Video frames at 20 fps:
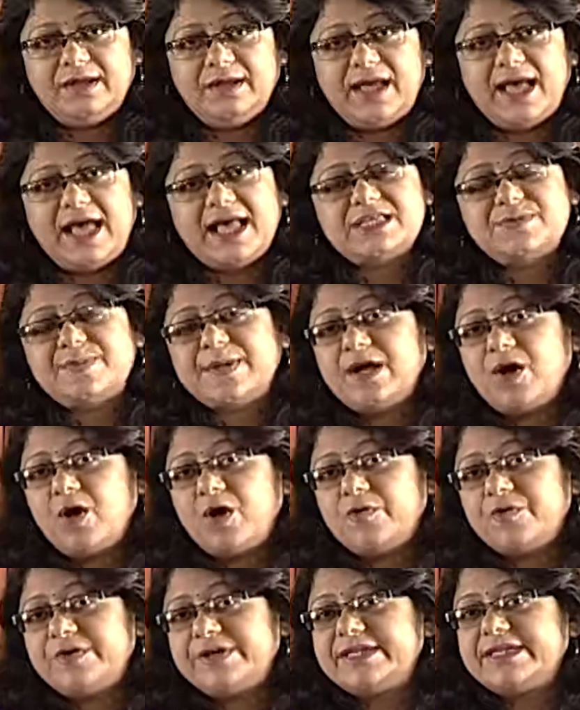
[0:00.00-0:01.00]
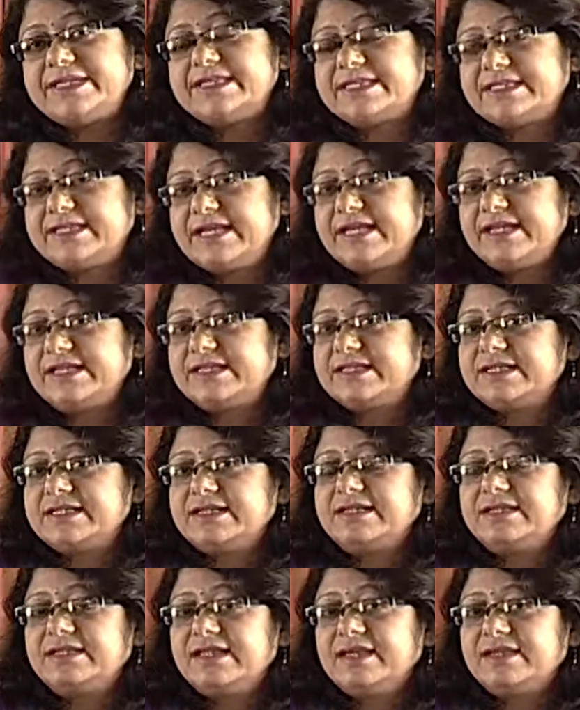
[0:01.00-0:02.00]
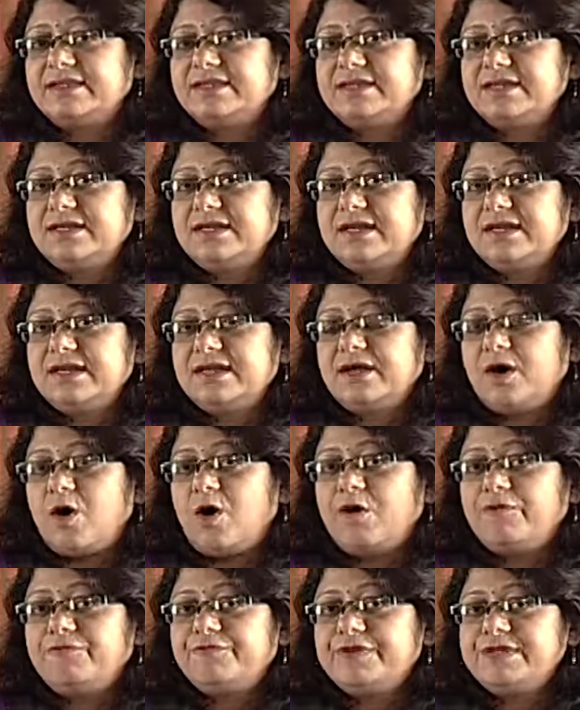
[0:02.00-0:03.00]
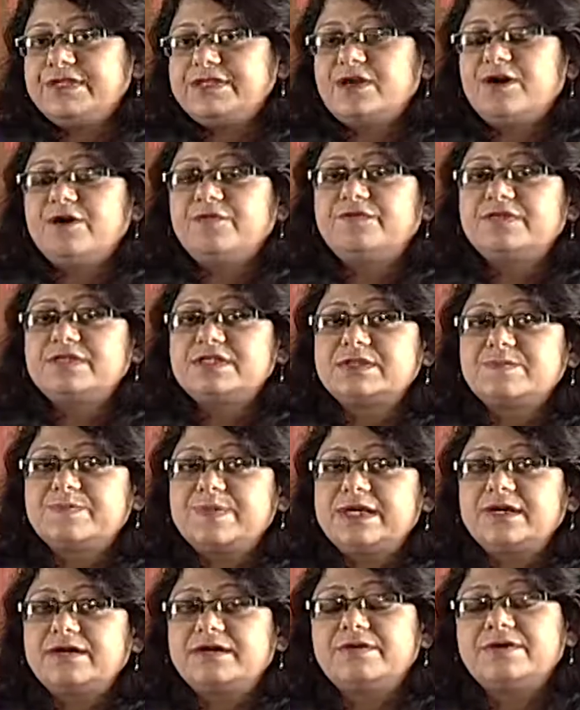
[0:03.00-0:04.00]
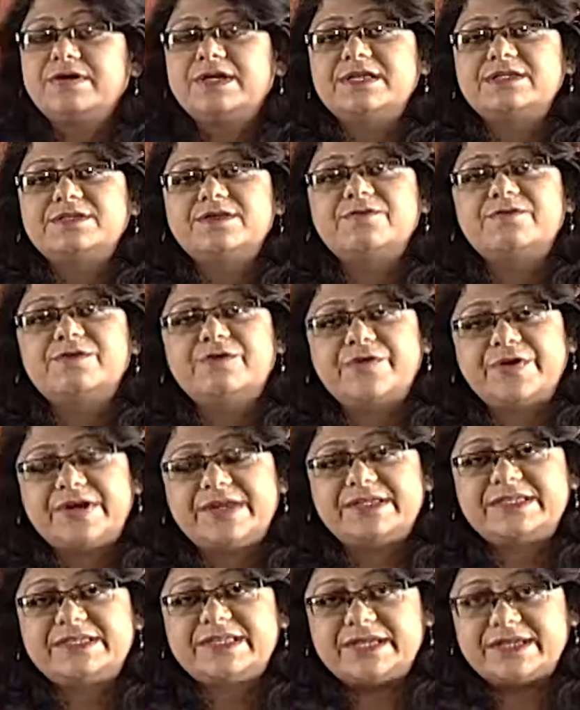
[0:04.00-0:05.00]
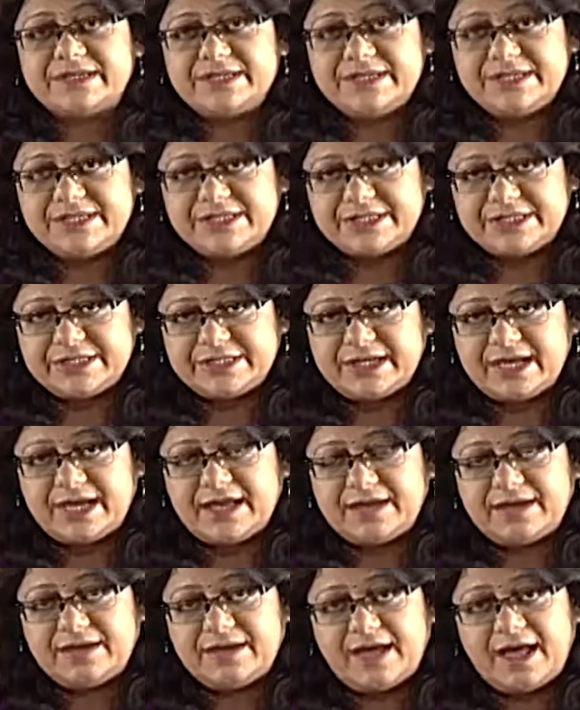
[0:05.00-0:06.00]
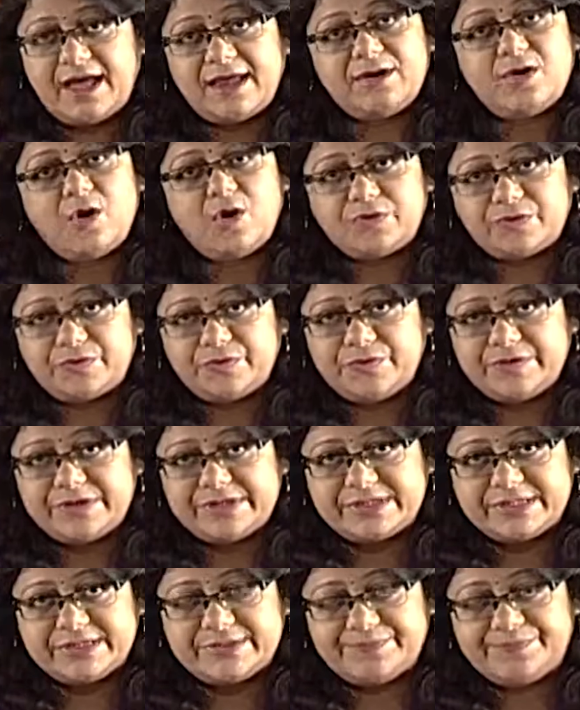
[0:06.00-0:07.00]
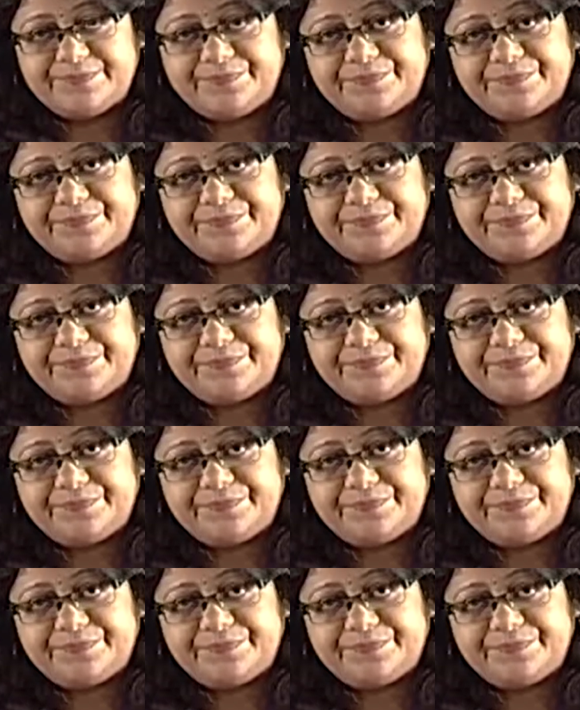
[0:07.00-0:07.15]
As being already stated, that the office of the Speaker is of great dignity and authority.